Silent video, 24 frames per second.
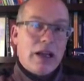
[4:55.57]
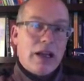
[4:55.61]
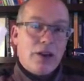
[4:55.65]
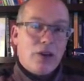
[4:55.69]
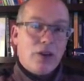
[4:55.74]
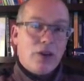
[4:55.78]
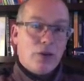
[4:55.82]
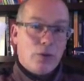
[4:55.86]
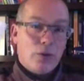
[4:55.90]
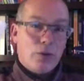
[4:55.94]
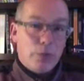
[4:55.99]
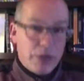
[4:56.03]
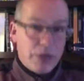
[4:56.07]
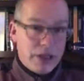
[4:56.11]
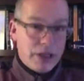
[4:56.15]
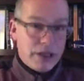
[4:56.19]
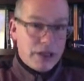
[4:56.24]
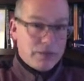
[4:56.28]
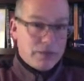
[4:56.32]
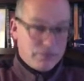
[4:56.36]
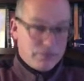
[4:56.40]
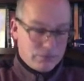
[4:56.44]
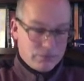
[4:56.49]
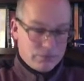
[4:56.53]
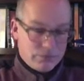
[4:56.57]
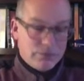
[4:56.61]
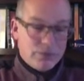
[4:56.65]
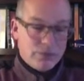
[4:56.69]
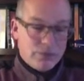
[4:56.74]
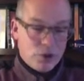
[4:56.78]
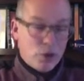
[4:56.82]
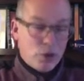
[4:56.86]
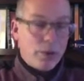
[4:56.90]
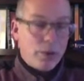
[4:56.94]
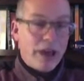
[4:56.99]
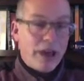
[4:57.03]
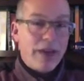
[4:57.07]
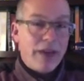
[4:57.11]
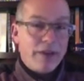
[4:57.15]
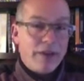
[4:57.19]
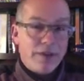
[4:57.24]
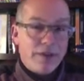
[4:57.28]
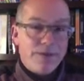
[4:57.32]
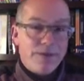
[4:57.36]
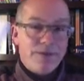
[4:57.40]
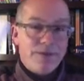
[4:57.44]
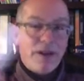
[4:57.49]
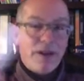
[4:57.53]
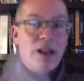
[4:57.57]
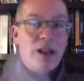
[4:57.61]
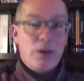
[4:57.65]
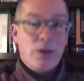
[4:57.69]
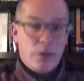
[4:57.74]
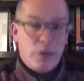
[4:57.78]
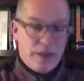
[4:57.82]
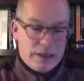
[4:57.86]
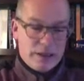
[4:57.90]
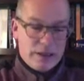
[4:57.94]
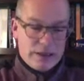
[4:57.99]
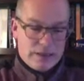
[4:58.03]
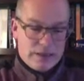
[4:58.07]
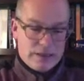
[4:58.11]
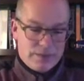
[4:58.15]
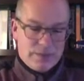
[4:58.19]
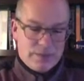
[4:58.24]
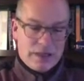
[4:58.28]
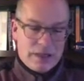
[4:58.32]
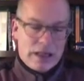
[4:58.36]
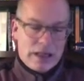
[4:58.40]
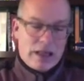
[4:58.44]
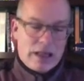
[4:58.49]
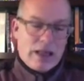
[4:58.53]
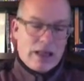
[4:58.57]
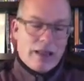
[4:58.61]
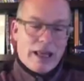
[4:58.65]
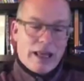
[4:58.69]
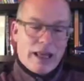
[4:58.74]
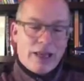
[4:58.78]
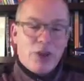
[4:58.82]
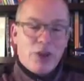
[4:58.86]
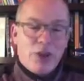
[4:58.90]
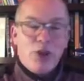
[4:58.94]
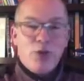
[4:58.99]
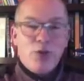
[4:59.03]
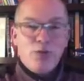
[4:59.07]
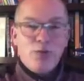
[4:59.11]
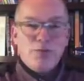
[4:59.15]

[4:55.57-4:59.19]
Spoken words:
You'll be having fun with this. Thank you.